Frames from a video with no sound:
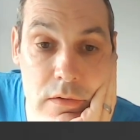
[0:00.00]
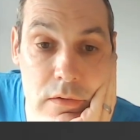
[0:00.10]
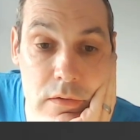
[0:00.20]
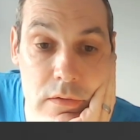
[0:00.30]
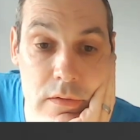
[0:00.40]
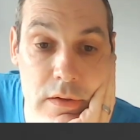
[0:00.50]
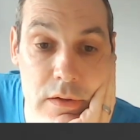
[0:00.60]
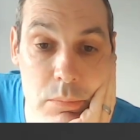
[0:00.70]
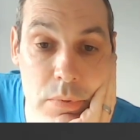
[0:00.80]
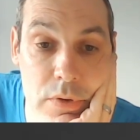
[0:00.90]
and
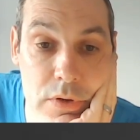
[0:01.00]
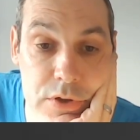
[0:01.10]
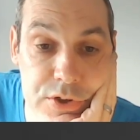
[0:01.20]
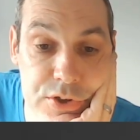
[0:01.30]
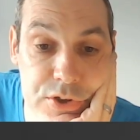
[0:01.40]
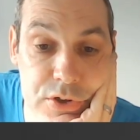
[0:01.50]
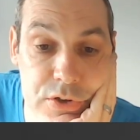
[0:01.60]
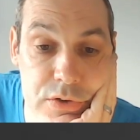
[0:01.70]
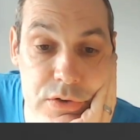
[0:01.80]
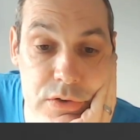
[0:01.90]
they push,
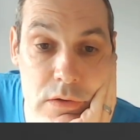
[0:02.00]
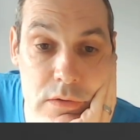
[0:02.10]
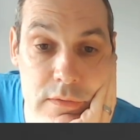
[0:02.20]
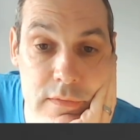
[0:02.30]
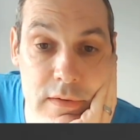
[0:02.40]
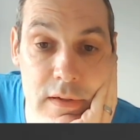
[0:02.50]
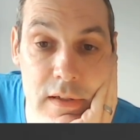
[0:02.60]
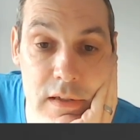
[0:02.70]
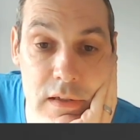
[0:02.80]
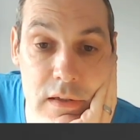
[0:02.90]

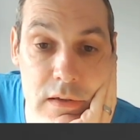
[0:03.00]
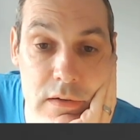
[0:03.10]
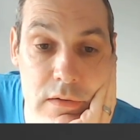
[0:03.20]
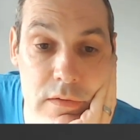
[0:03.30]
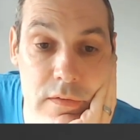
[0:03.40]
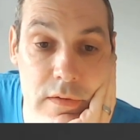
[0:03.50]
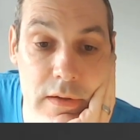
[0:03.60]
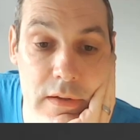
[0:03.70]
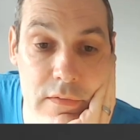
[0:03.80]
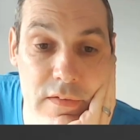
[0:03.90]
take,
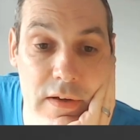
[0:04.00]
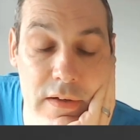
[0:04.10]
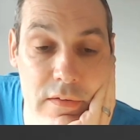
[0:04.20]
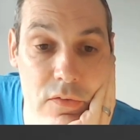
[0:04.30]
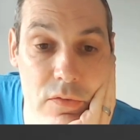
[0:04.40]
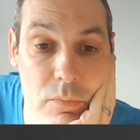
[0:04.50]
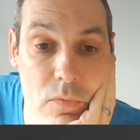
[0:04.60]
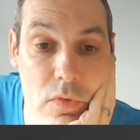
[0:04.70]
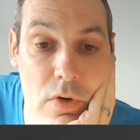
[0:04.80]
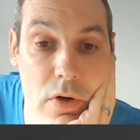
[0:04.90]
doesn't
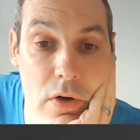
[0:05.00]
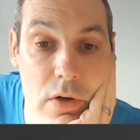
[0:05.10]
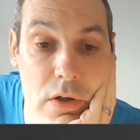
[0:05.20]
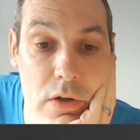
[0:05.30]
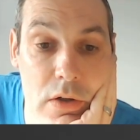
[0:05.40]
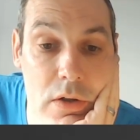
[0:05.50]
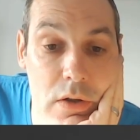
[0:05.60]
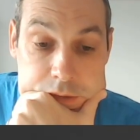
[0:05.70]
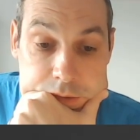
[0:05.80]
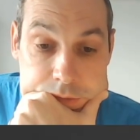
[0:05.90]
work.
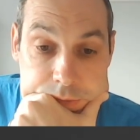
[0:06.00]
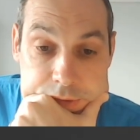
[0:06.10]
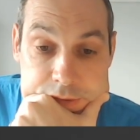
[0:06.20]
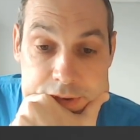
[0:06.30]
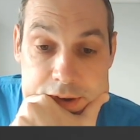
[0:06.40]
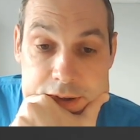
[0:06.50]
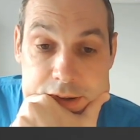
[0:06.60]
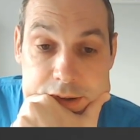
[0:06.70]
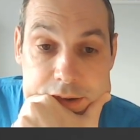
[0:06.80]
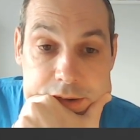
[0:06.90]
If we take,